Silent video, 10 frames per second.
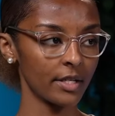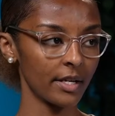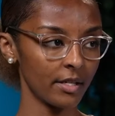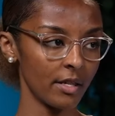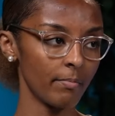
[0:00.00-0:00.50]

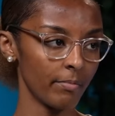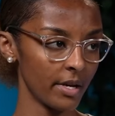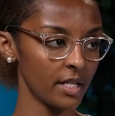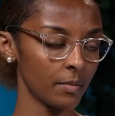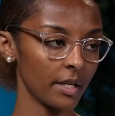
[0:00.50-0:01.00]
and in the
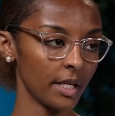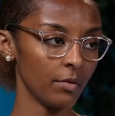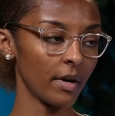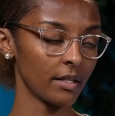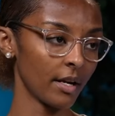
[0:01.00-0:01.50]
basement, he
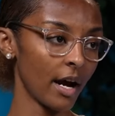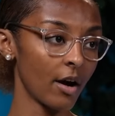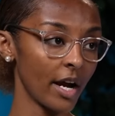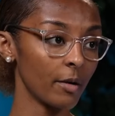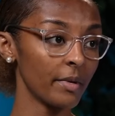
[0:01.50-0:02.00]
rented
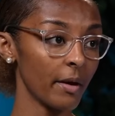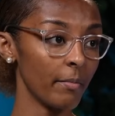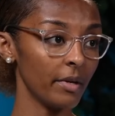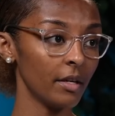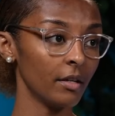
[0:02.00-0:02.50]
out
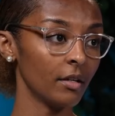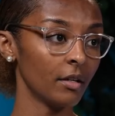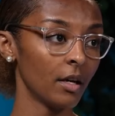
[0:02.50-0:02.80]
Airbnb.